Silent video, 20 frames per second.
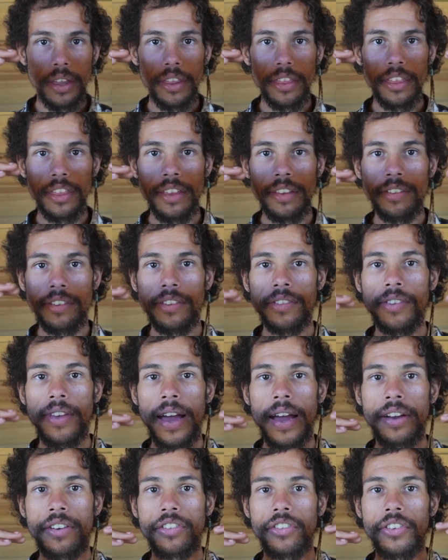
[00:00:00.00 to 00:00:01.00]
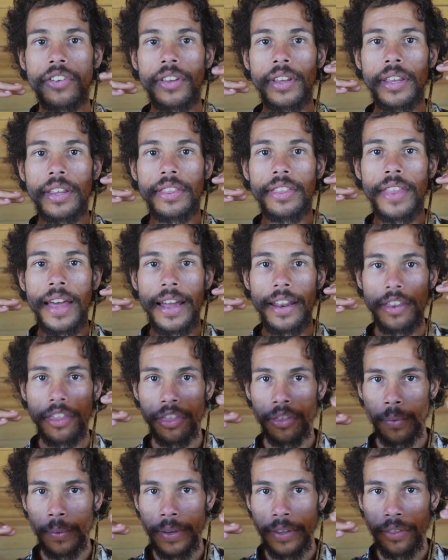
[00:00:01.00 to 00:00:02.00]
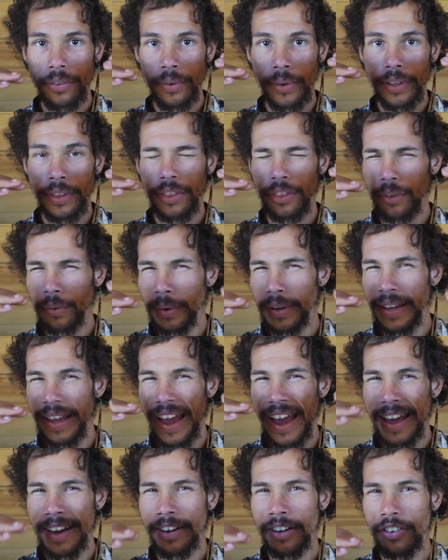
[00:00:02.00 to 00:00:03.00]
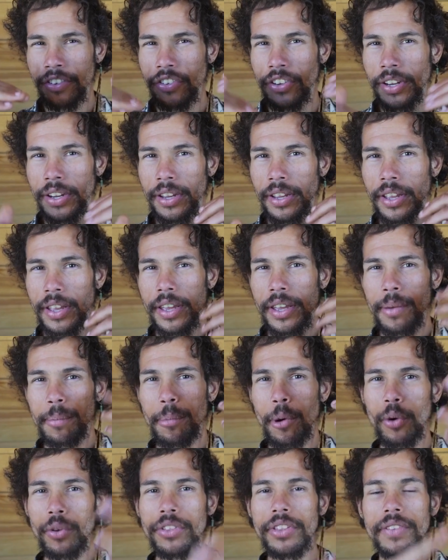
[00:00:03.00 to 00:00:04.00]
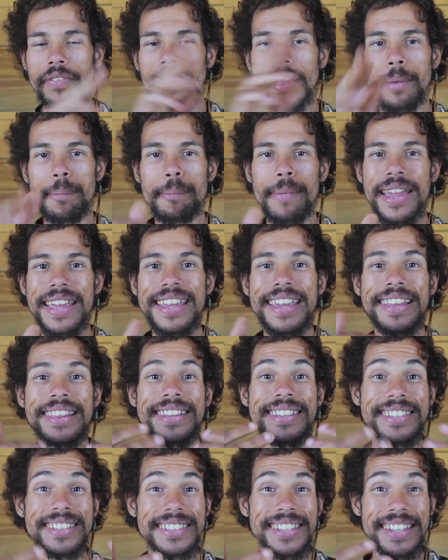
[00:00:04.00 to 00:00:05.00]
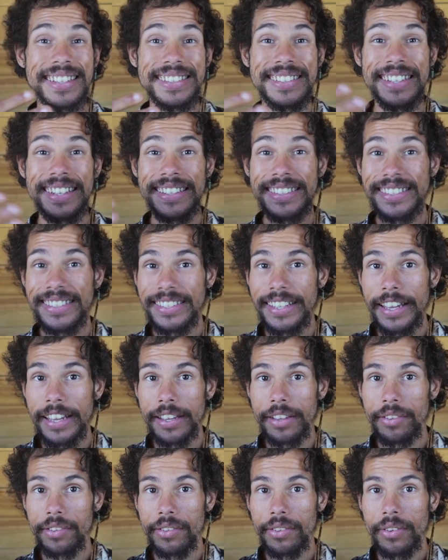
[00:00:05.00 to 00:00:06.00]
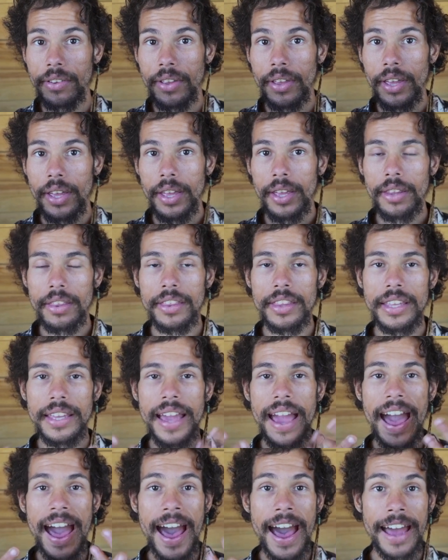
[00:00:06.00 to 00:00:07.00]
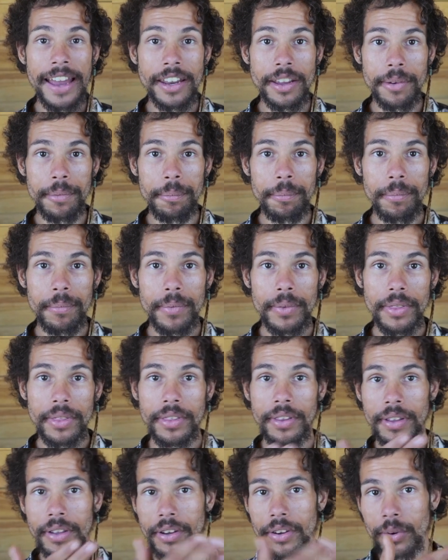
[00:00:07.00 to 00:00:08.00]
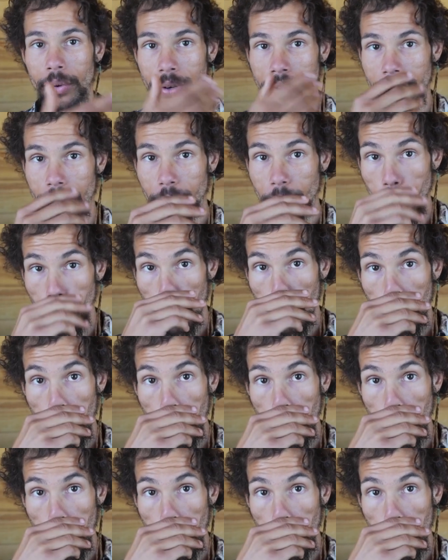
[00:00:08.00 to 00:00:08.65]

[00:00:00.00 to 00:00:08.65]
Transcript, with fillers: this is actually that 333 energy, both of them making the 666, the atom, the or